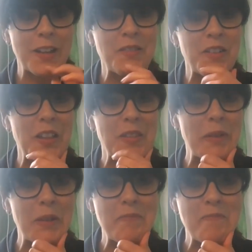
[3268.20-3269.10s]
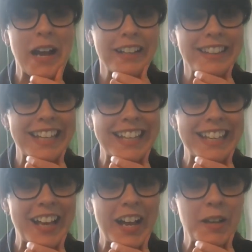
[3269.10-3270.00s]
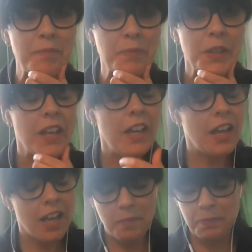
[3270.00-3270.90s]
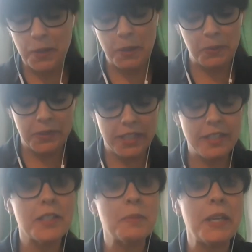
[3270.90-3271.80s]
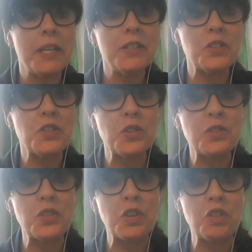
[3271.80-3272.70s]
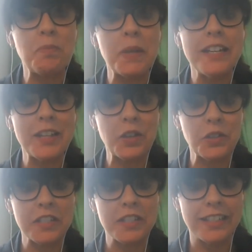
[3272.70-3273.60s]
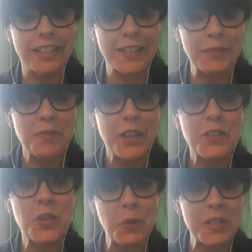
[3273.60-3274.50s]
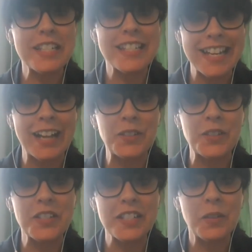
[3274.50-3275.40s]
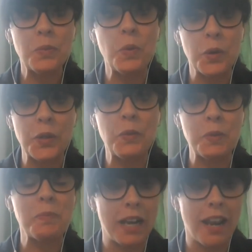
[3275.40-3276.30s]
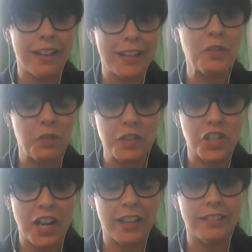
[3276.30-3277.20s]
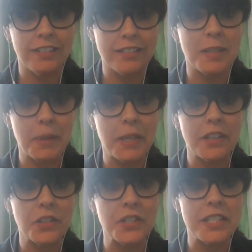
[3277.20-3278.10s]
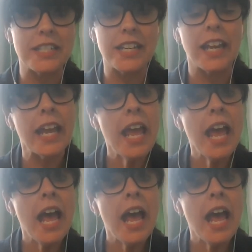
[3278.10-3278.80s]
sound rather blunt, but I think people need to speak to children who've been in custody to understand what it would be like for a child to be in custody.